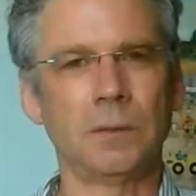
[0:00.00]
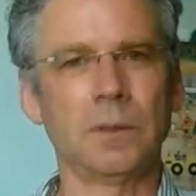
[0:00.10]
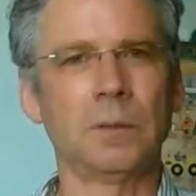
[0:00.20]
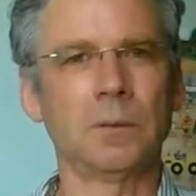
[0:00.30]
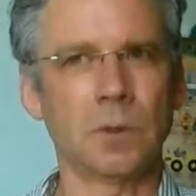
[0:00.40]

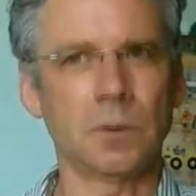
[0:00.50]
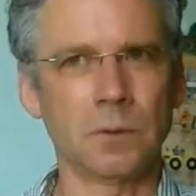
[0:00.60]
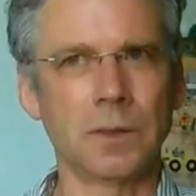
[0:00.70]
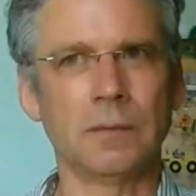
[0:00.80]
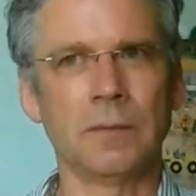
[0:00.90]
We've got
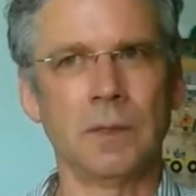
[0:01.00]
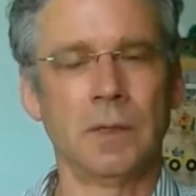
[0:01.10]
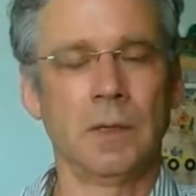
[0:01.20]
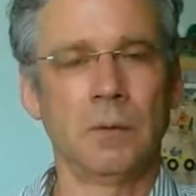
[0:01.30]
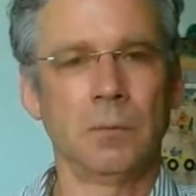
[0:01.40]
all their
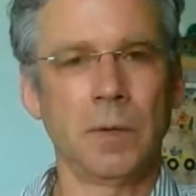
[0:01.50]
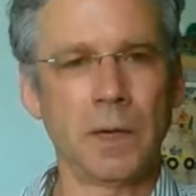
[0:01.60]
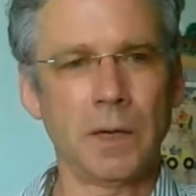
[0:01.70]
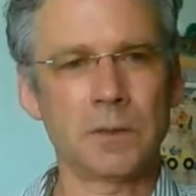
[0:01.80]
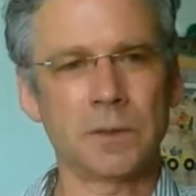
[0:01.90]

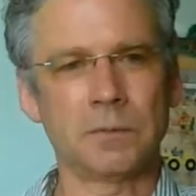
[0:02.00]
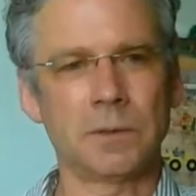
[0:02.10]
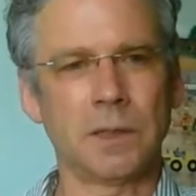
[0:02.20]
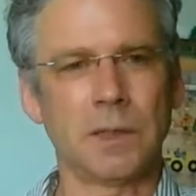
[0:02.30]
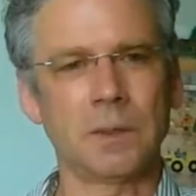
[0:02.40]
Microsoft
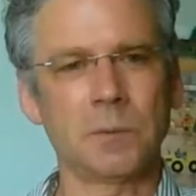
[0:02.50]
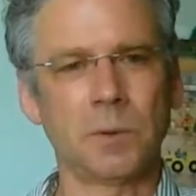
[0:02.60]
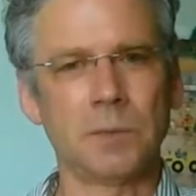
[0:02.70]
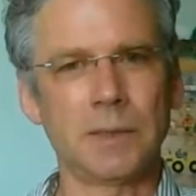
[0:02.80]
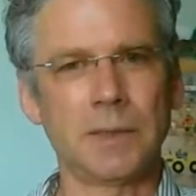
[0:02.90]
accounts
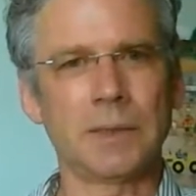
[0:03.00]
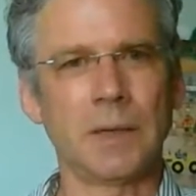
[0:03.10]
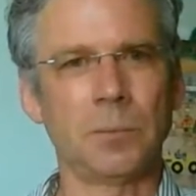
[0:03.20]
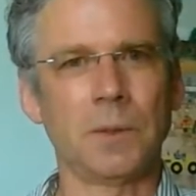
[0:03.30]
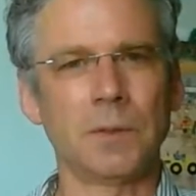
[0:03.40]
properly set
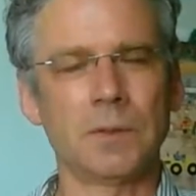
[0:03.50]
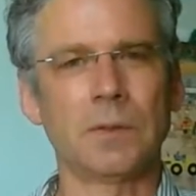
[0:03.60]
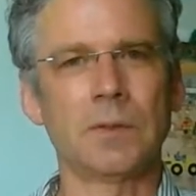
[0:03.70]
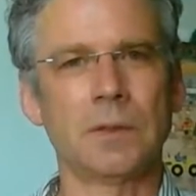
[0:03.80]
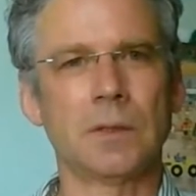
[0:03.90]
up and so
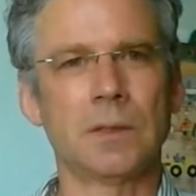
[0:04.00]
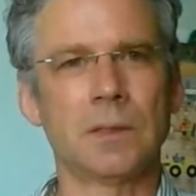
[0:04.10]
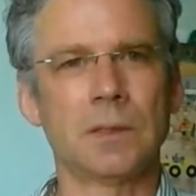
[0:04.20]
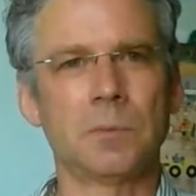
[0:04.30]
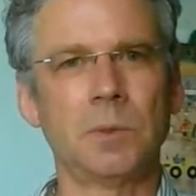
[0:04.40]
on. So
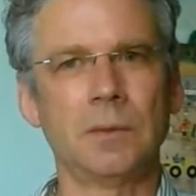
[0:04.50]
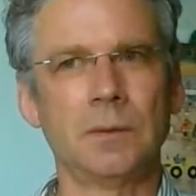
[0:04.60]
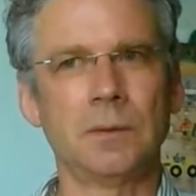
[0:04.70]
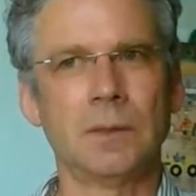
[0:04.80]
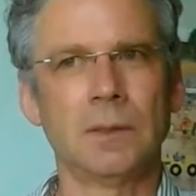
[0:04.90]
it's
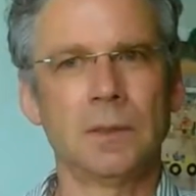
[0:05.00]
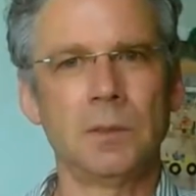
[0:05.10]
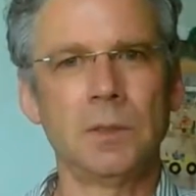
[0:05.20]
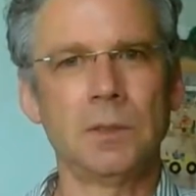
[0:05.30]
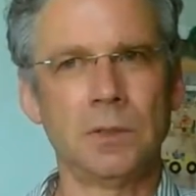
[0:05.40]

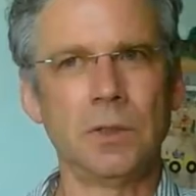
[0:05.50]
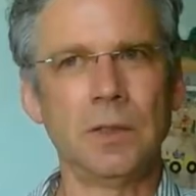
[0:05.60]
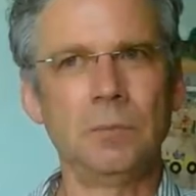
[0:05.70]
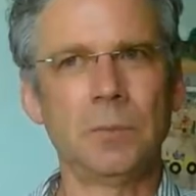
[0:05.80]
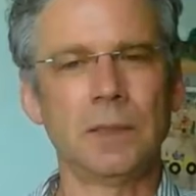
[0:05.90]
been a
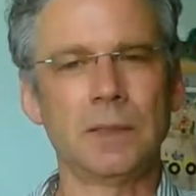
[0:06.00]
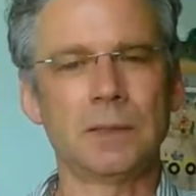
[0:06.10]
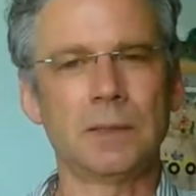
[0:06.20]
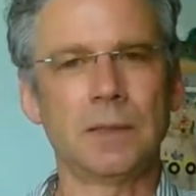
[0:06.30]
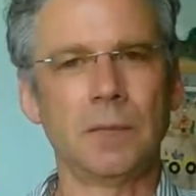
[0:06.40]
journey, but
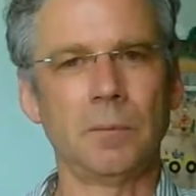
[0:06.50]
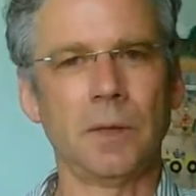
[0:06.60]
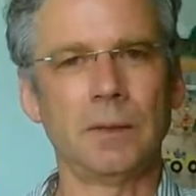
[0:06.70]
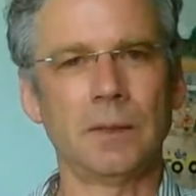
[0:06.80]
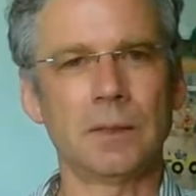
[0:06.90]

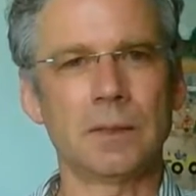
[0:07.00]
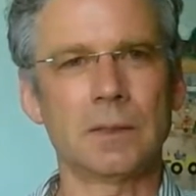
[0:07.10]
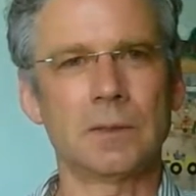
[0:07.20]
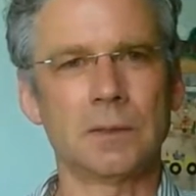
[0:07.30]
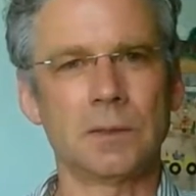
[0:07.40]
I think
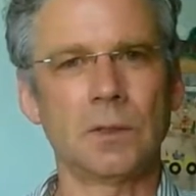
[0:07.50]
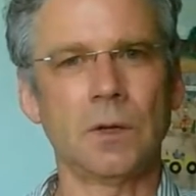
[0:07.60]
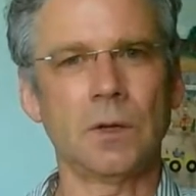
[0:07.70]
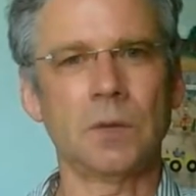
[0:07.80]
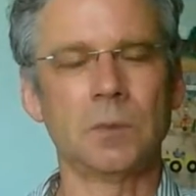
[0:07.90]
it's
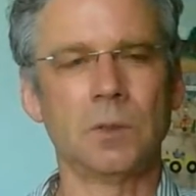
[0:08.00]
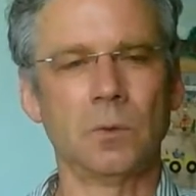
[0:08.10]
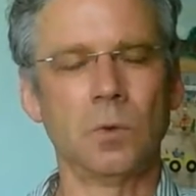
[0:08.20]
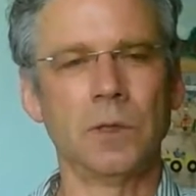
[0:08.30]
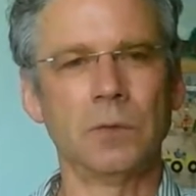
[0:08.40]
starting to be
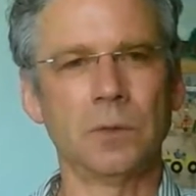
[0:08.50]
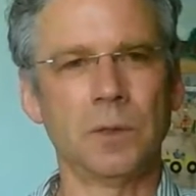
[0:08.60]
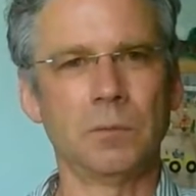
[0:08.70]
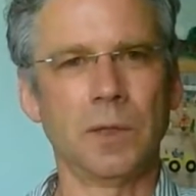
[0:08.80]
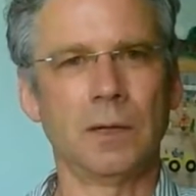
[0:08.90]
rewarding
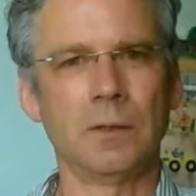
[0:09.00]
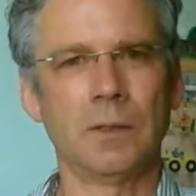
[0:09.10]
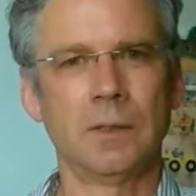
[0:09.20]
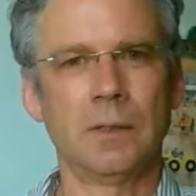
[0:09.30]
for him now.